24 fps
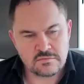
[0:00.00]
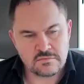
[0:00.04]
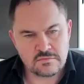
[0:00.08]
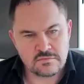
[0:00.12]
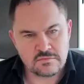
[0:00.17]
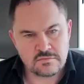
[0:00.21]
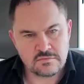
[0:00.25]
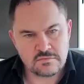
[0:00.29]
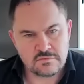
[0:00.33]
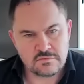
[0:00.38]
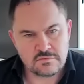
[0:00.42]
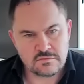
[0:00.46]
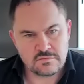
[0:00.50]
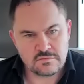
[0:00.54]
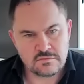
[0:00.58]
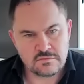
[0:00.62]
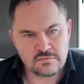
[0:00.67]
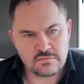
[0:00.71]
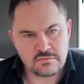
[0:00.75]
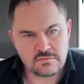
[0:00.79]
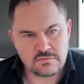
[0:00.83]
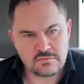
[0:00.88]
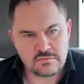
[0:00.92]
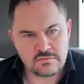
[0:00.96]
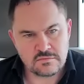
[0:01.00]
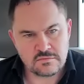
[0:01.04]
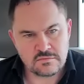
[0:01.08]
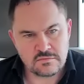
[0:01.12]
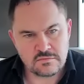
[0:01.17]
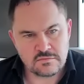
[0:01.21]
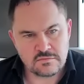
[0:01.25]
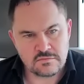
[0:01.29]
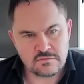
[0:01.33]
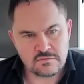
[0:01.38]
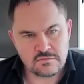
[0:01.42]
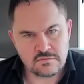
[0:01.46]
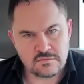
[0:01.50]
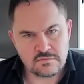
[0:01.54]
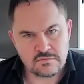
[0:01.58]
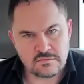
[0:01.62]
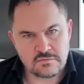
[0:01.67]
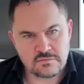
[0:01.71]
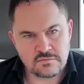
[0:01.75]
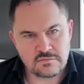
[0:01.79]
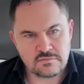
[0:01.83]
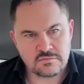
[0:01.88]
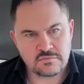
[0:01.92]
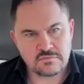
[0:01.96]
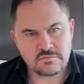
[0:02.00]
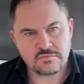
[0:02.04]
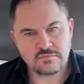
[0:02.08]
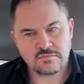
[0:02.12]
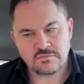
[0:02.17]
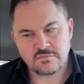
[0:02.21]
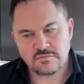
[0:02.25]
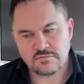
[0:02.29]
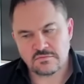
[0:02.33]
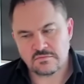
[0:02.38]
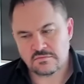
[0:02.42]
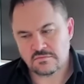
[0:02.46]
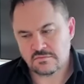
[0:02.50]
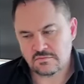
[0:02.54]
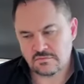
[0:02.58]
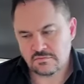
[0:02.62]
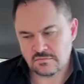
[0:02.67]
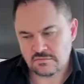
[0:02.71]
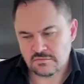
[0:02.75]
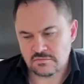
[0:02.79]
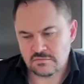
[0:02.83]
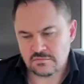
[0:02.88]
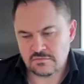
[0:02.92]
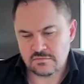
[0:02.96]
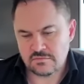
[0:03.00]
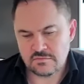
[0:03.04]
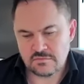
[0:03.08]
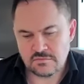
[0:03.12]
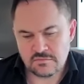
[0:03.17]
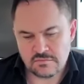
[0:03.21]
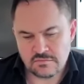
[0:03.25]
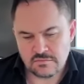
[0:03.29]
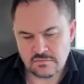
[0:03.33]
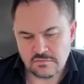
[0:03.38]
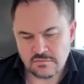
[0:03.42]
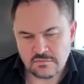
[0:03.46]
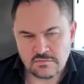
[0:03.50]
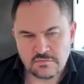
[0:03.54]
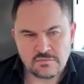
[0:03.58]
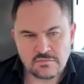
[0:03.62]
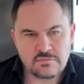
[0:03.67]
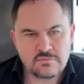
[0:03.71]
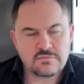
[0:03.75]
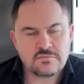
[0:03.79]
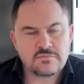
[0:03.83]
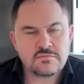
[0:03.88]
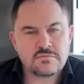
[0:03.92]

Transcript: No words are spoken by the person on screen.